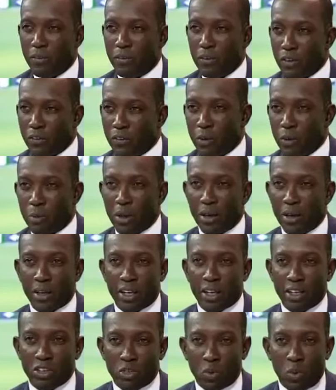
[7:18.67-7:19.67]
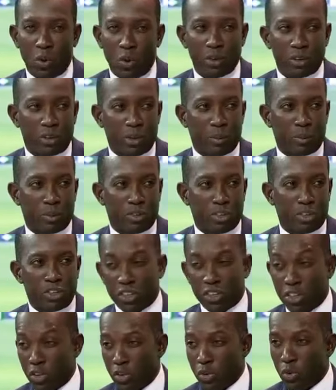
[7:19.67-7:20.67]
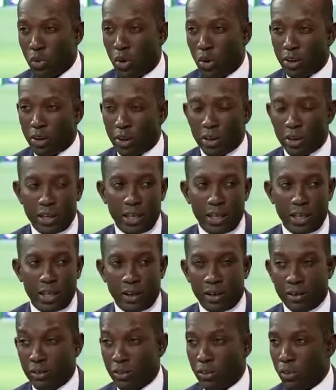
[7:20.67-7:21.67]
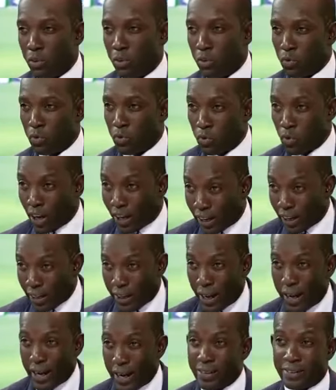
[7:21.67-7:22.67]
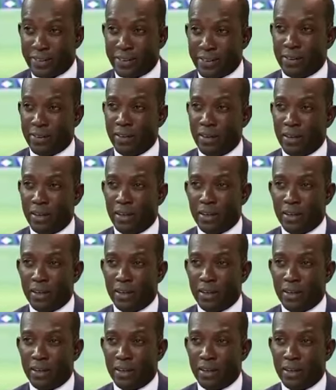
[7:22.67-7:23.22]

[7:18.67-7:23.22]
even though if you're playing against quality opposition and you got the league and you recognizing